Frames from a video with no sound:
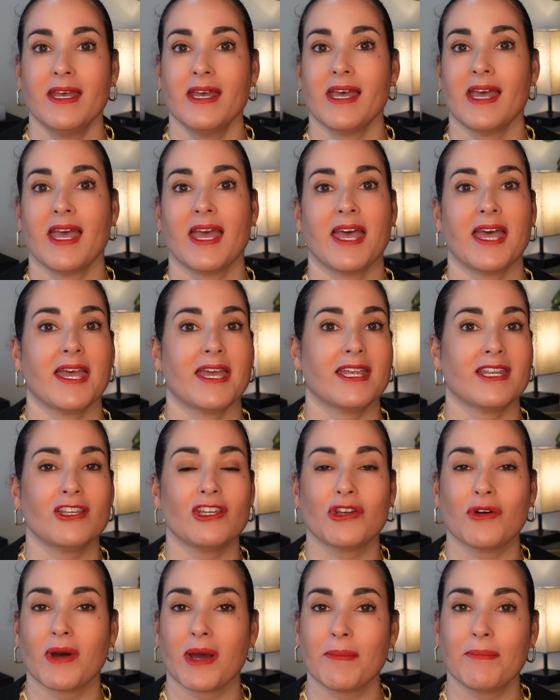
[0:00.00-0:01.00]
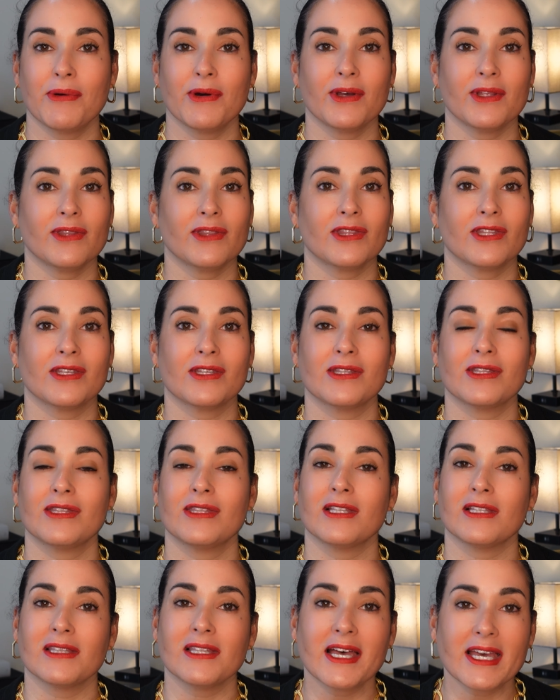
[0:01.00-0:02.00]
And you know, I put
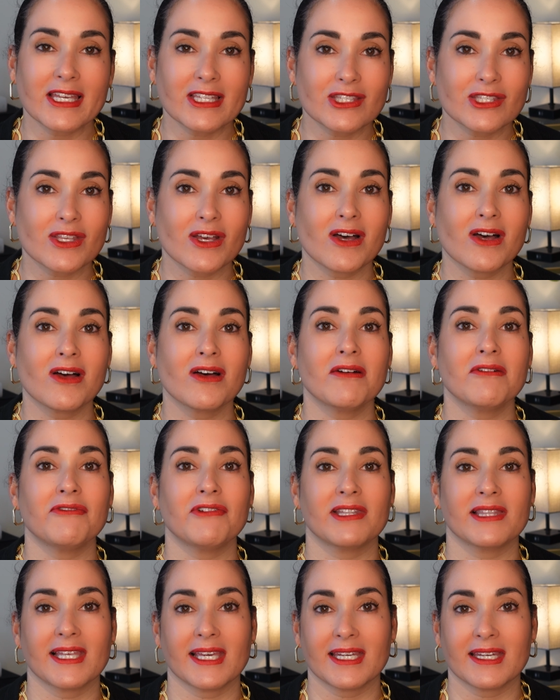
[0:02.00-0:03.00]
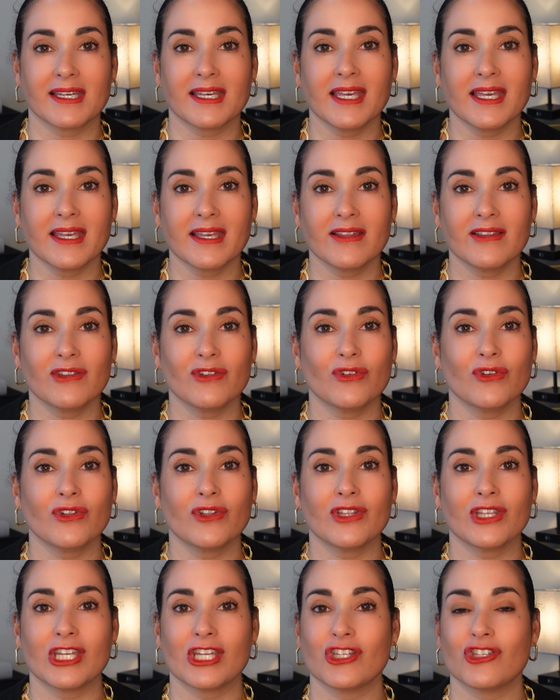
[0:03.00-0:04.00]
the lights off and light a
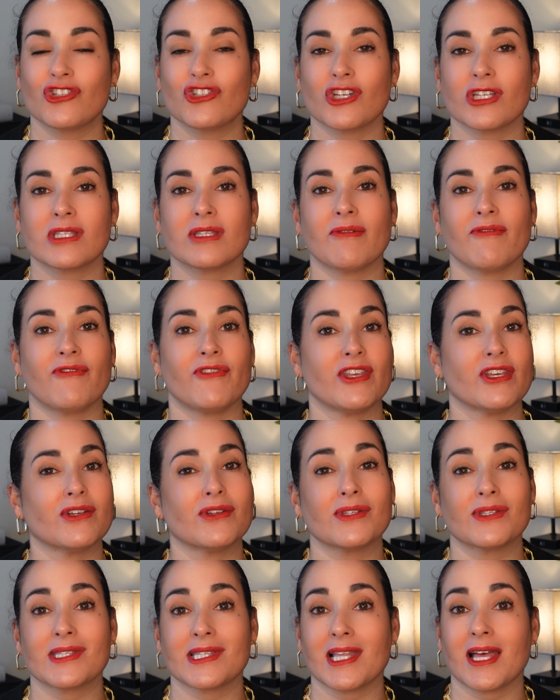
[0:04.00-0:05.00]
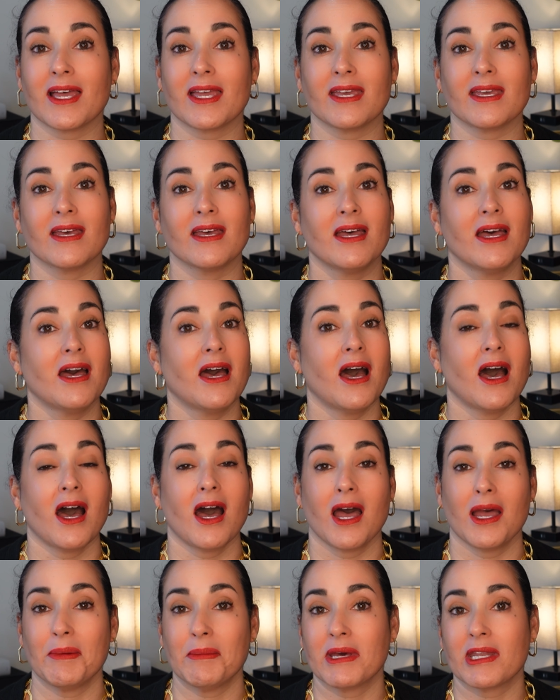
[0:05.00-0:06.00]
candle, and it just feels like
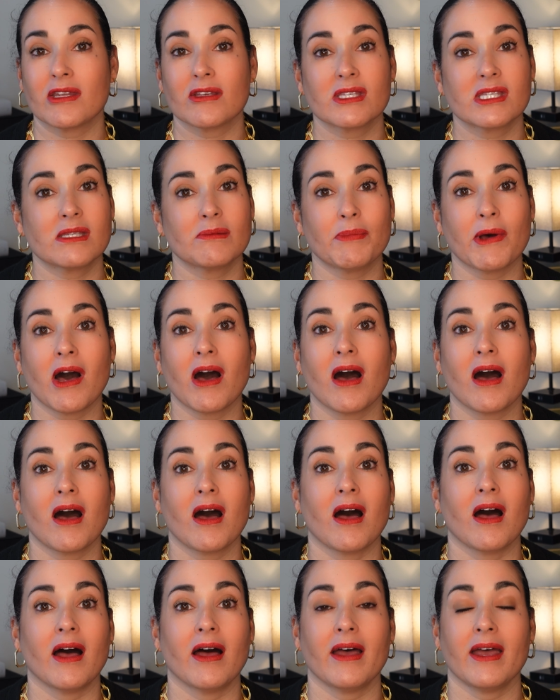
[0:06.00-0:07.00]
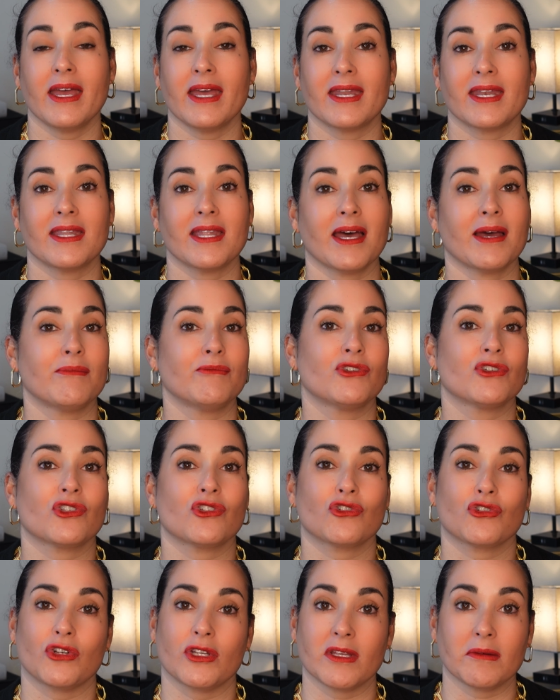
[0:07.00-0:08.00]
I'm at a spa and I'm
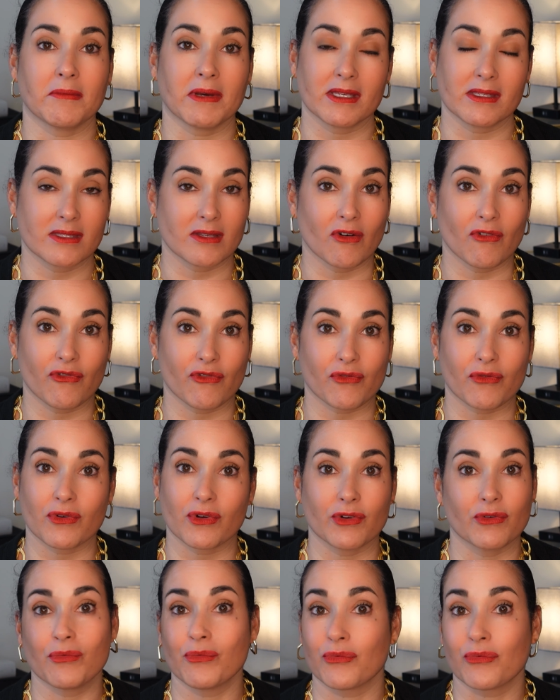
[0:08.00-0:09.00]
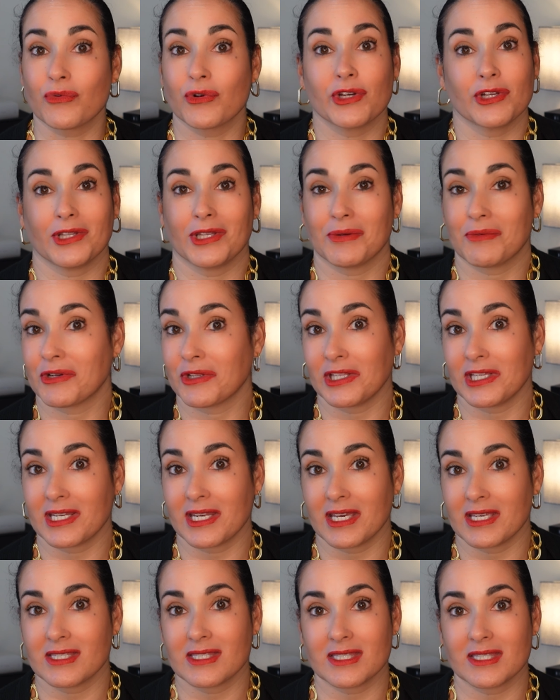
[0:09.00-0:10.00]
just treating myself really, really
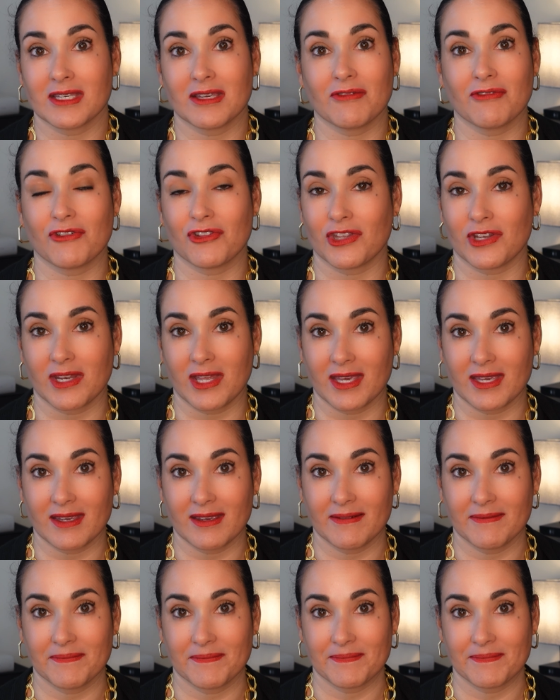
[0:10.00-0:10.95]
nicely for the night.